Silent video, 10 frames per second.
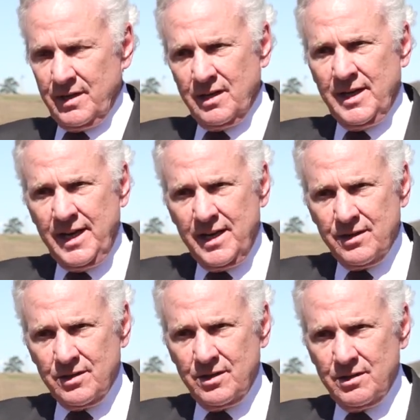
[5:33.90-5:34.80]

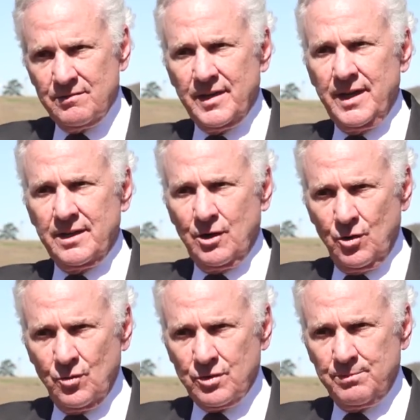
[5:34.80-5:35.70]
ahead of an
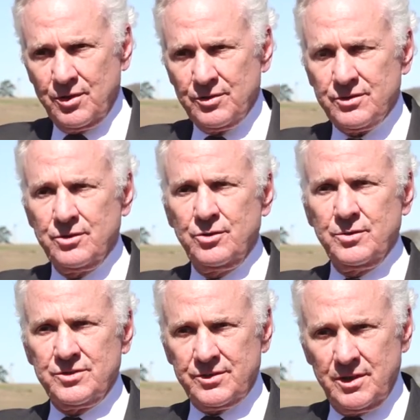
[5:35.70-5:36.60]
older person who
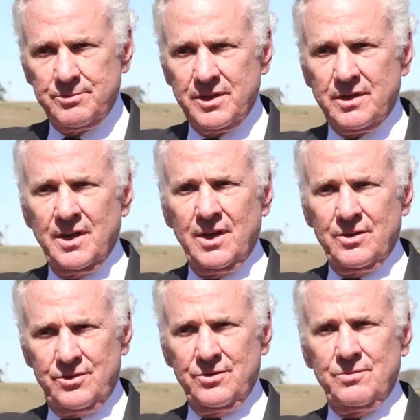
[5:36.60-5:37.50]
is subject
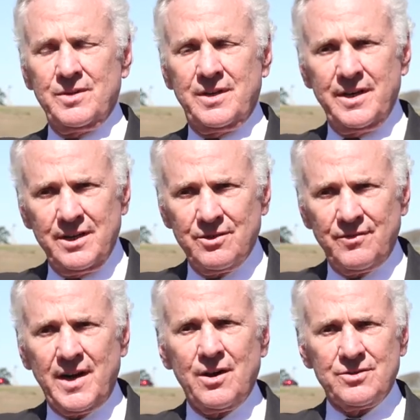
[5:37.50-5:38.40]
to getting the
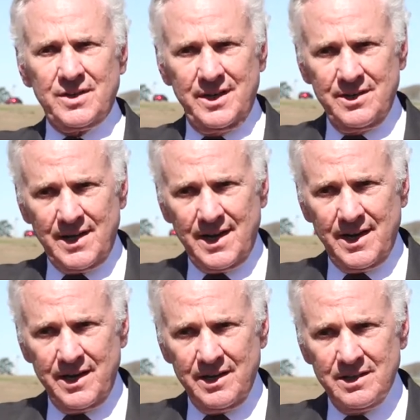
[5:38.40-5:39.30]
virus and
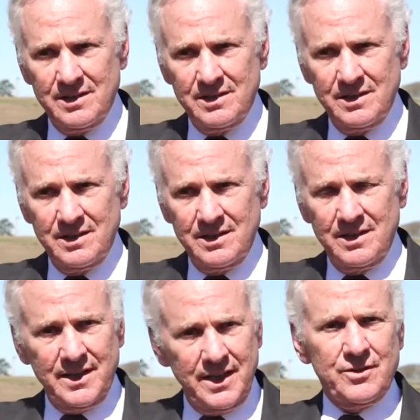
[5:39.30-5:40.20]
dying
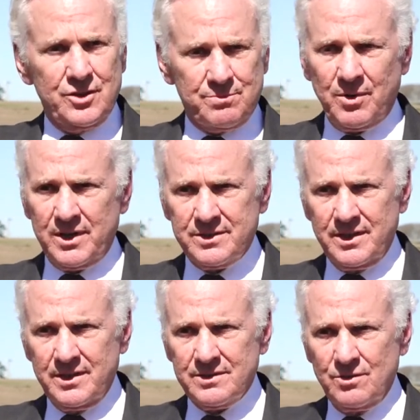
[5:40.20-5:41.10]
in this
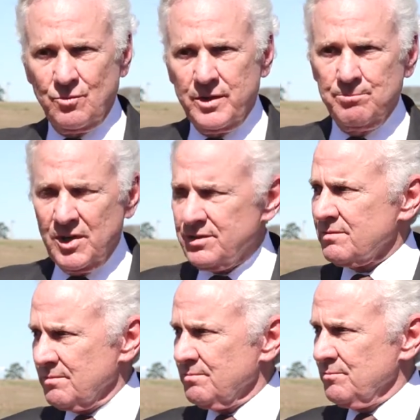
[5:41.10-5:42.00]
process. We
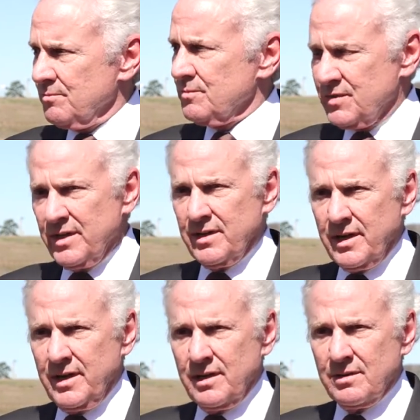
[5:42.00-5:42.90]
must take
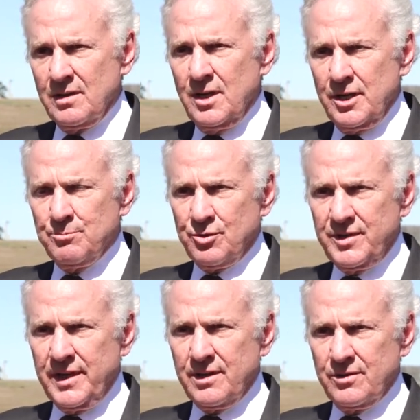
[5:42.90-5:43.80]
care and
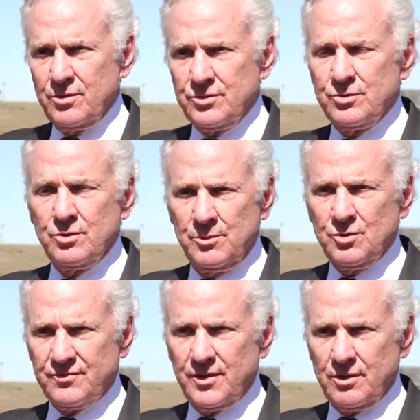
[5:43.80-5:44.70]
protect those who are
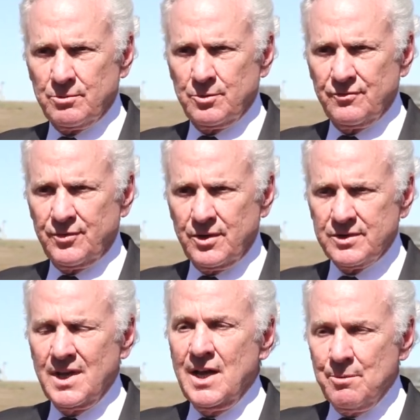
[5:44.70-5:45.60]
most vulnerable
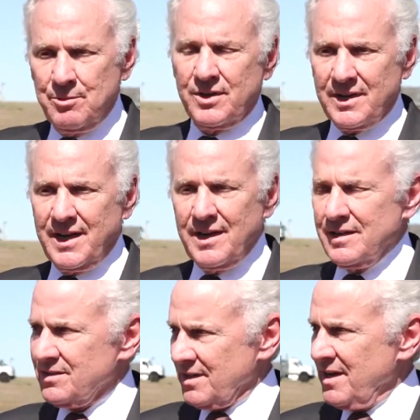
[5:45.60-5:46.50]
first. But
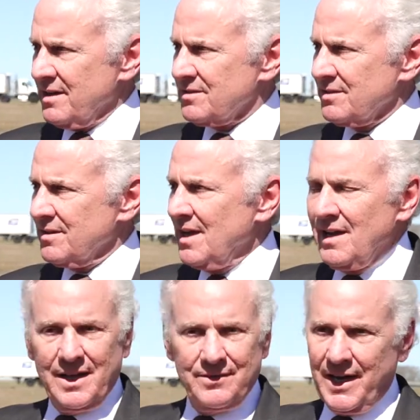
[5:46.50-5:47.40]
again, as I answered,
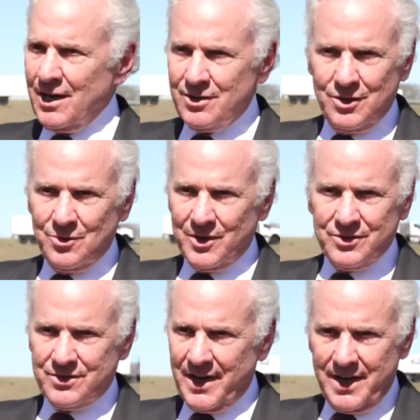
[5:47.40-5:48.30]
our goal
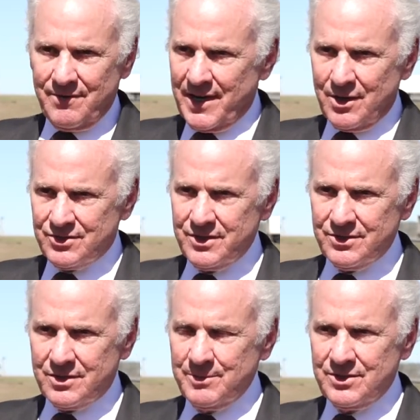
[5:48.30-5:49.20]
is to have our
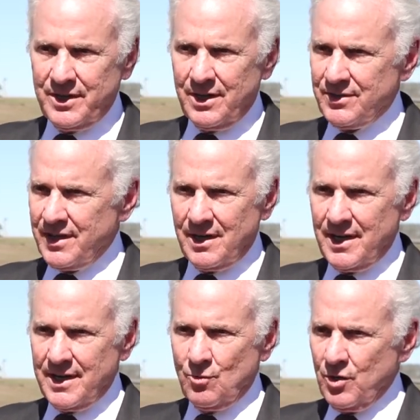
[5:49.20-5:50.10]
system in South
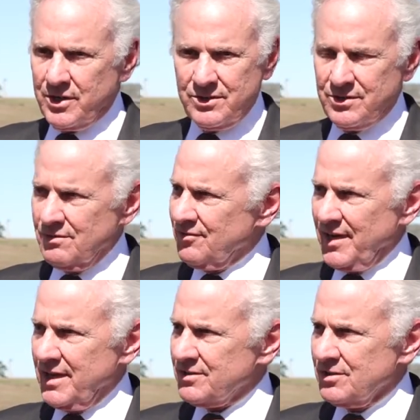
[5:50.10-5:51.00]
Carolina working so
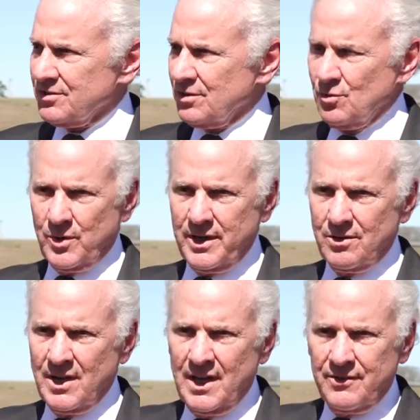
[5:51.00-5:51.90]
fast and so
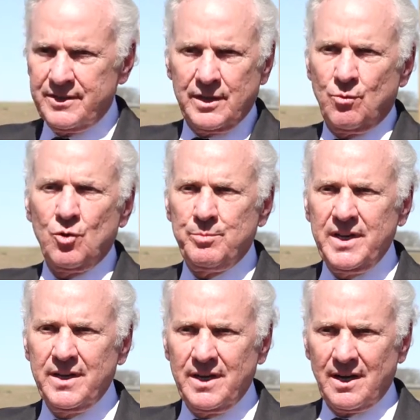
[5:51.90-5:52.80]
well that there won't
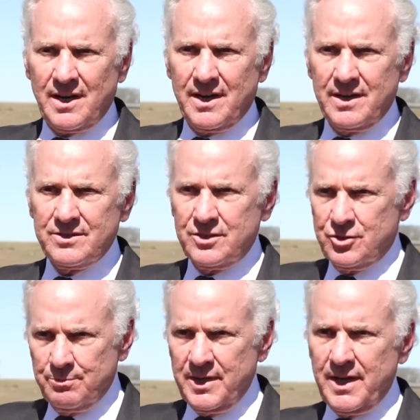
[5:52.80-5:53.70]
be any lines, that
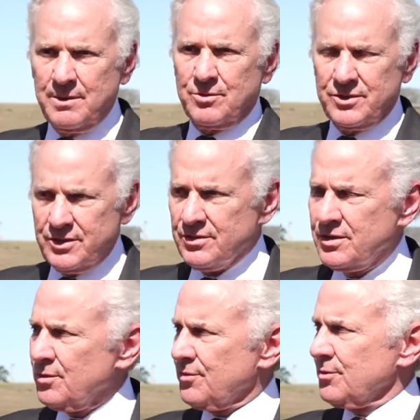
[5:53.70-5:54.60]
you'll be able to just
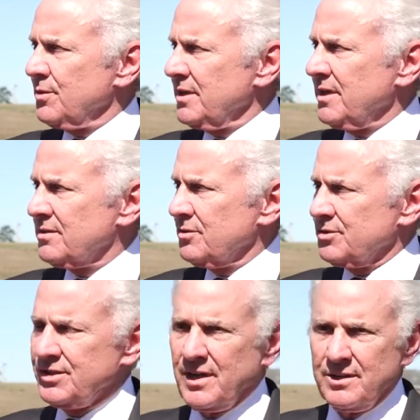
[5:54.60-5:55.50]
go through and get those
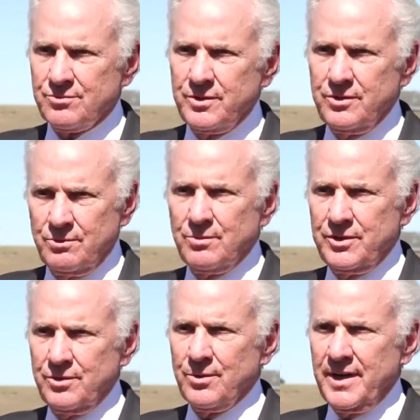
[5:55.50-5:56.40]
shots when, you, when
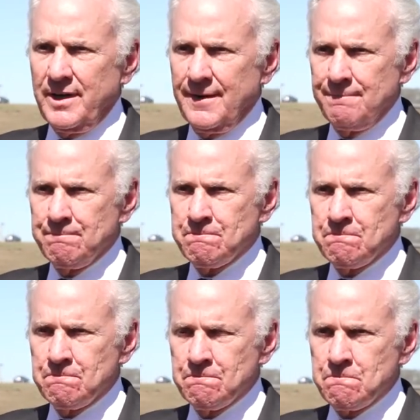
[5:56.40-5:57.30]
you're ready. On
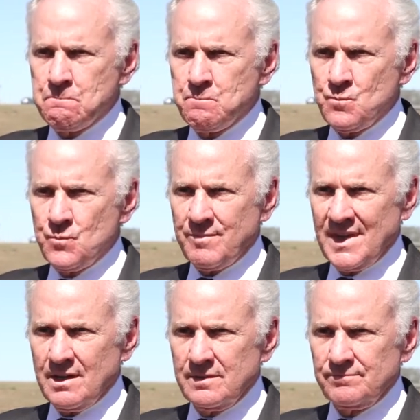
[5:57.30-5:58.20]
older people, are we
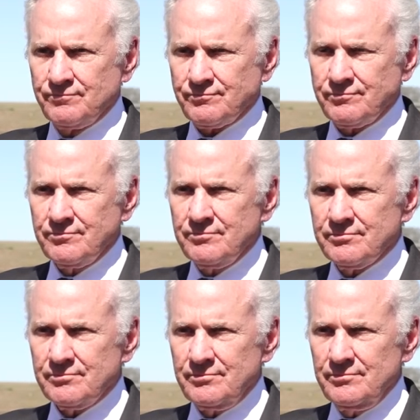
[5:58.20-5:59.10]
planning on changing
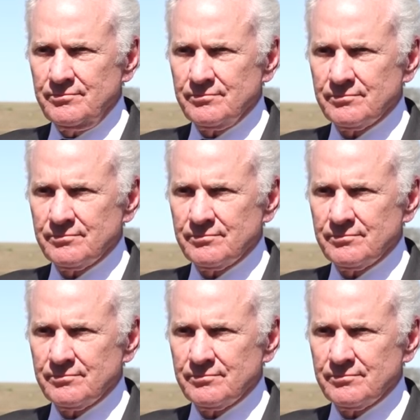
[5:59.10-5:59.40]
any of the